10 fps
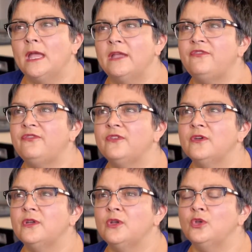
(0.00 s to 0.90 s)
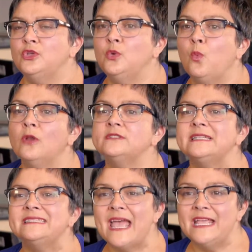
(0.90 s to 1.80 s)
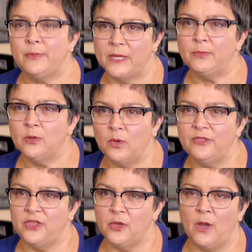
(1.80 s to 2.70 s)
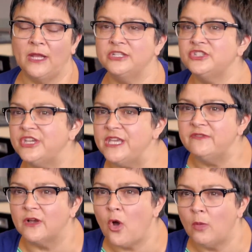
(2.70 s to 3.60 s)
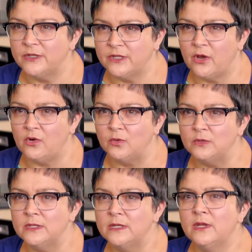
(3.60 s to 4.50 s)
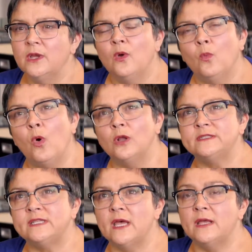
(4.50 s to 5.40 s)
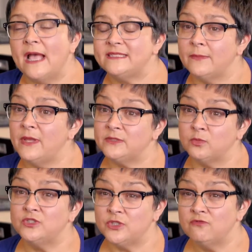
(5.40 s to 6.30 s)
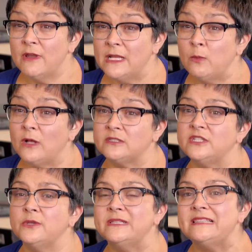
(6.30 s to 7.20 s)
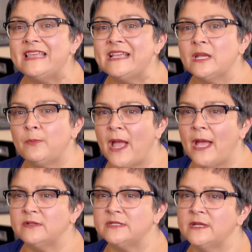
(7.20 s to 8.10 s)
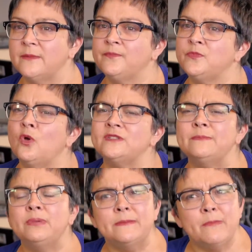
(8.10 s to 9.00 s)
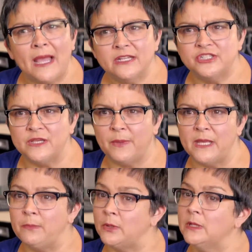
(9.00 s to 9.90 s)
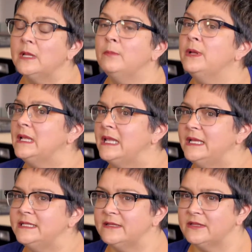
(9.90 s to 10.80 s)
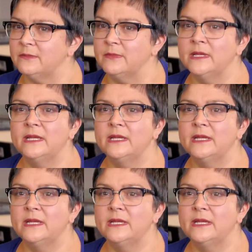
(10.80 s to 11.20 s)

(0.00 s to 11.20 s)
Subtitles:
If you want to take people with you and achieve a common goal, what SMEs would do really well to do is think about not simply managing people, but leading them,